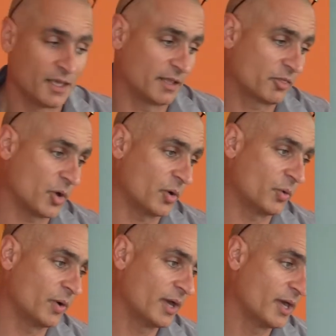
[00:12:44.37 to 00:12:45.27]
And
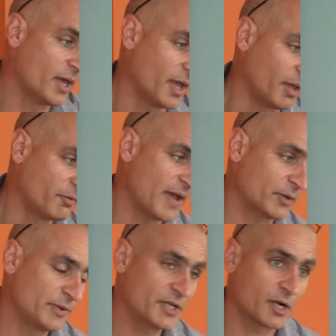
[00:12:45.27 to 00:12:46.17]
so, in
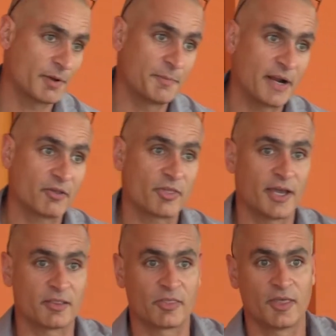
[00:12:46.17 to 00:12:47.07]
fact, we talk about
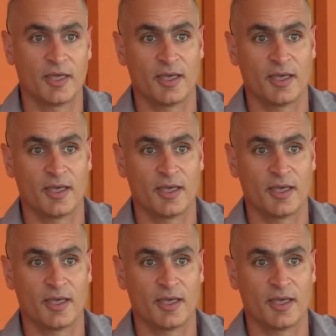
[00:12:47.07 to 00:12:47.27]
parasites